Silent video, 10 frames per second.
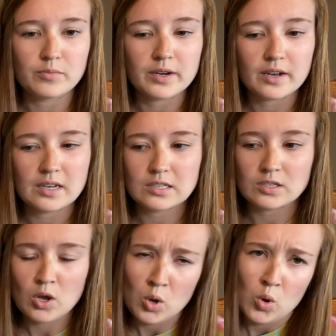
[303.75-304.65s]

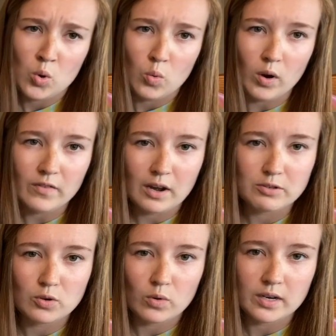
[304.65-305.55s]
because what if I
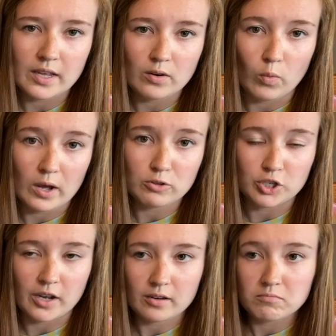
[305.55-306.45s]
was going to get a well
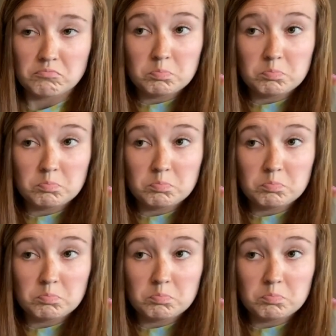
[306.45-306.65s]
check?